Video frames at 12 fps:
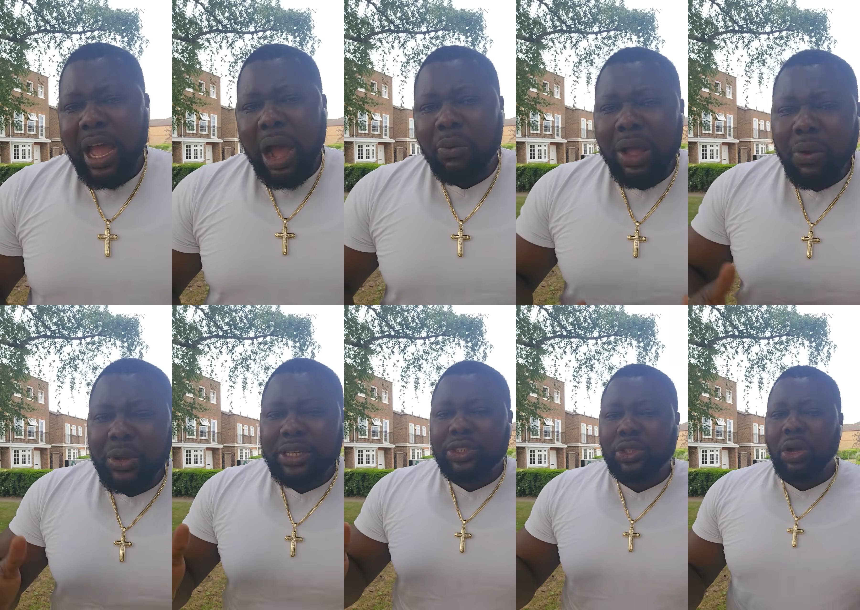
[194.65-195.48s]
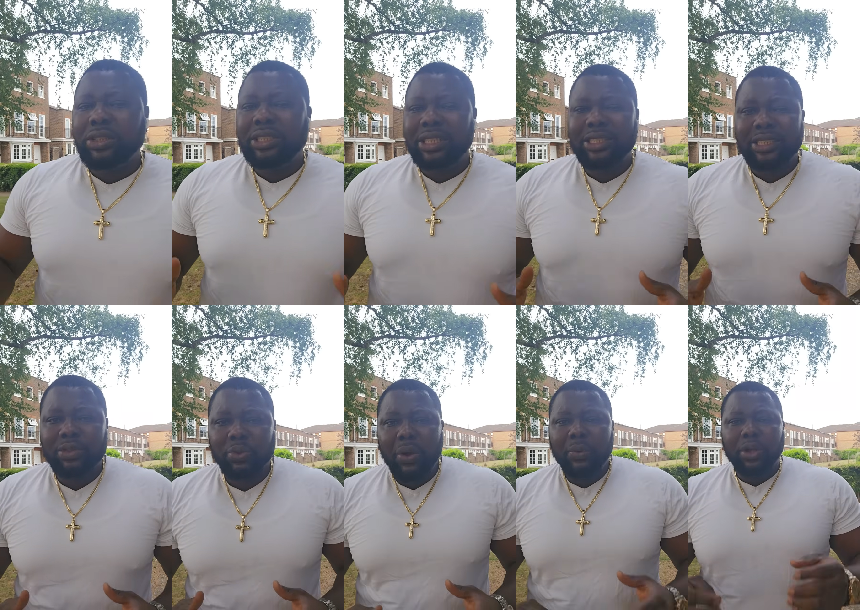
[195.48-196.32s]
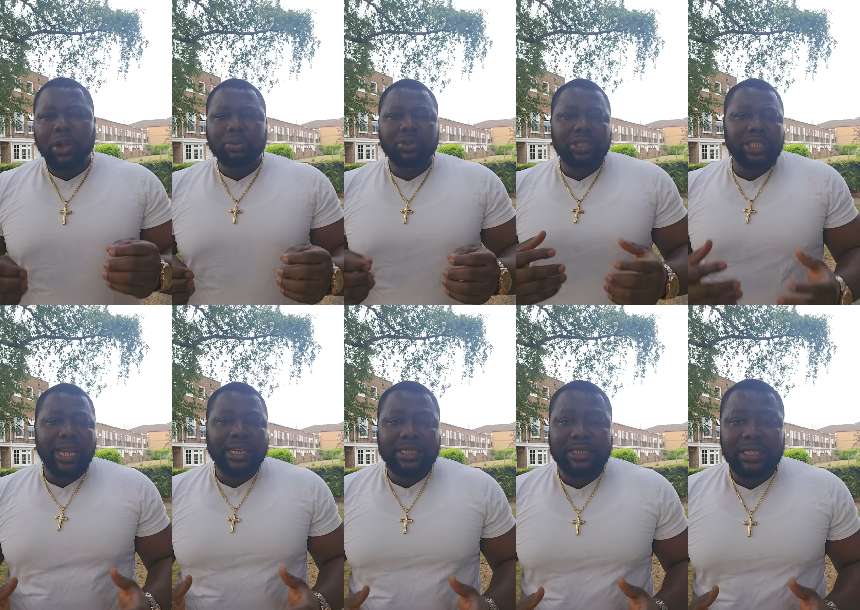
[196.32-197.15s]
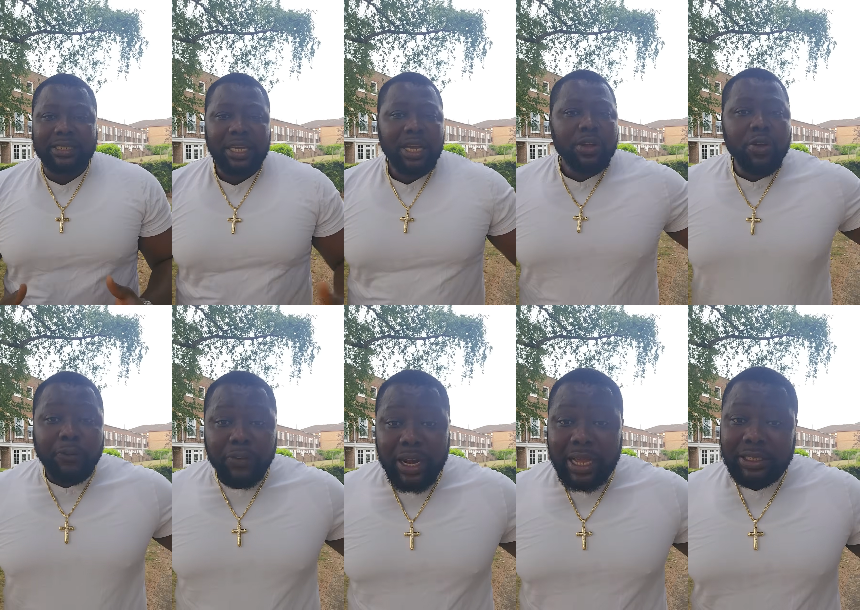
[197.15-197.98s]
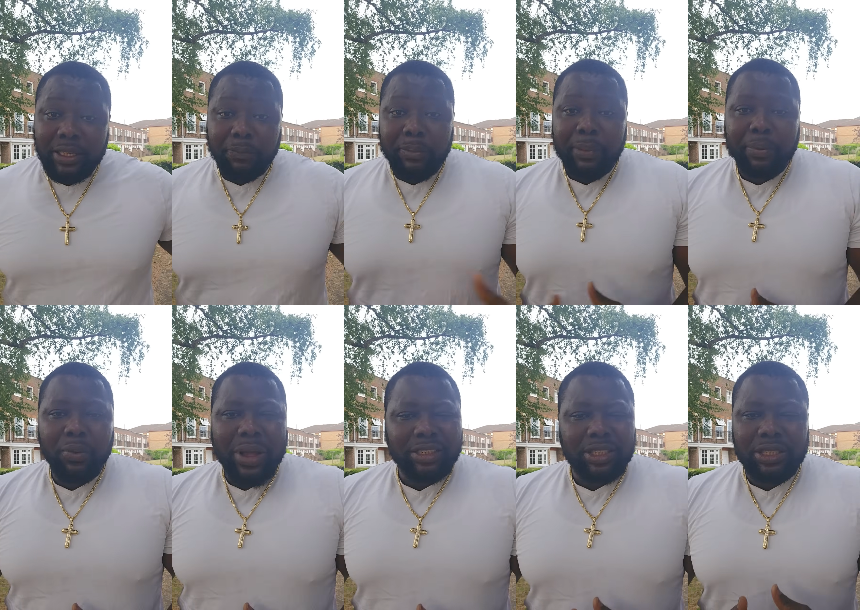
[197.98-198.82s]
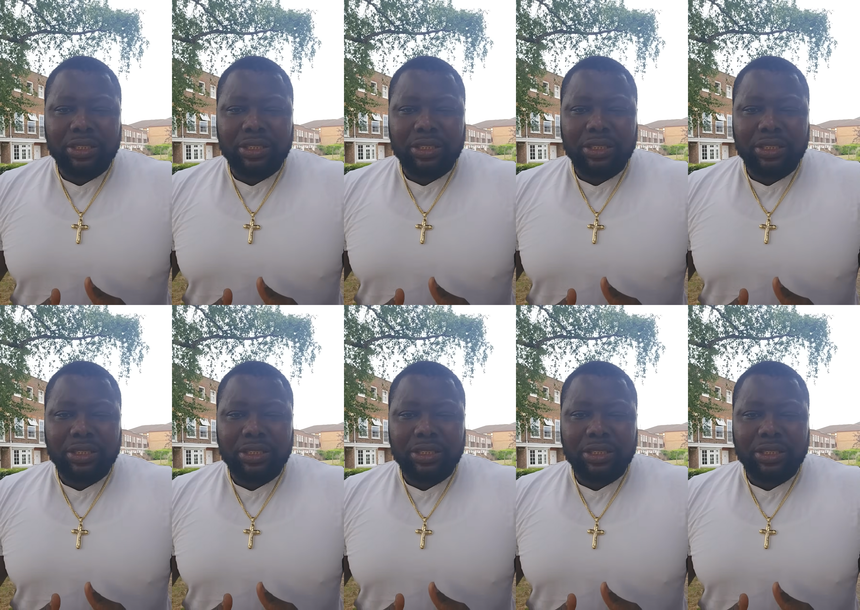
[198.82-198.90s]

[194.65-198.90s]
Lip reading: And when we discuss these things, when we come to say these things, you feel as if maybe we are